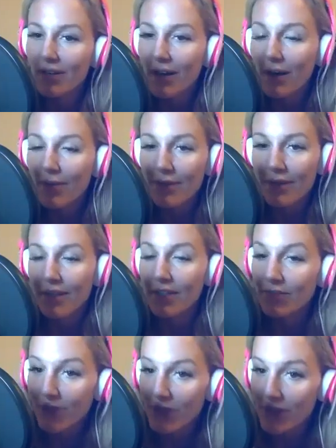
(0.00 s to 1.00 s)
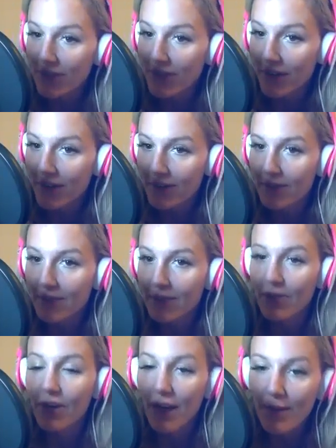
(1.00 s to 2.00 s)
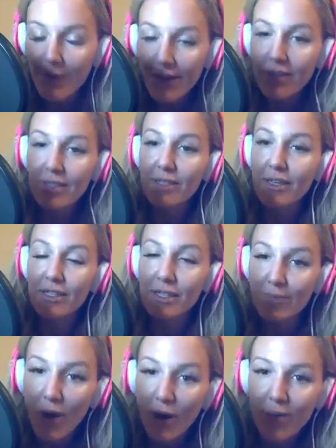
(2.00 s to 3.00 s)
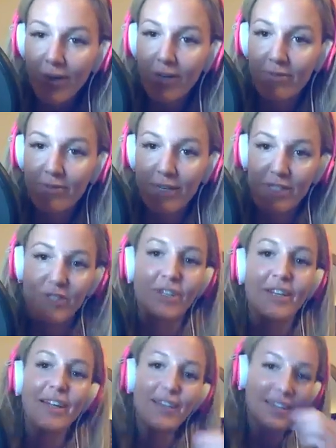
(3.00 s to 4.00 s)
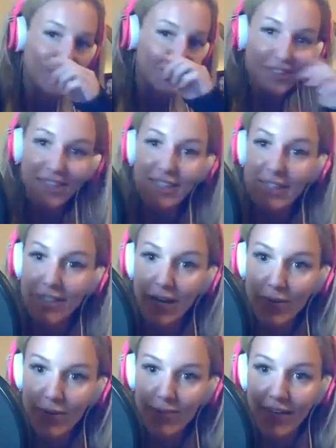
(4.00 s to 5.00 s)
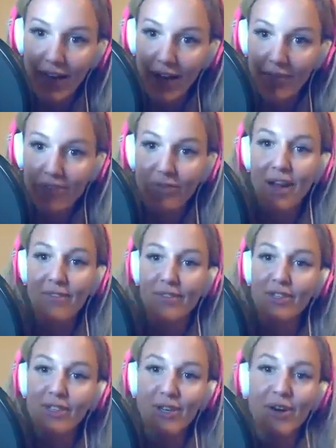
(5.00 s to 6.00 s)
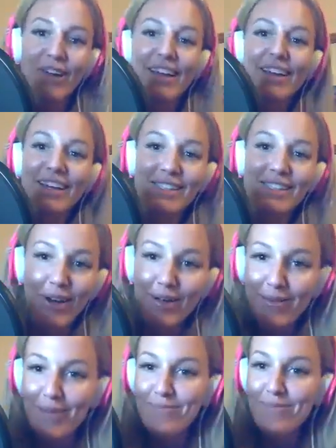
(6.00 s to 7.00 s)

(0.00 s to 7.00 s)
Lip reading: a couple of things. First of all, you're not a small part of my journey. You're like stuck with me now forever. So it's going to be a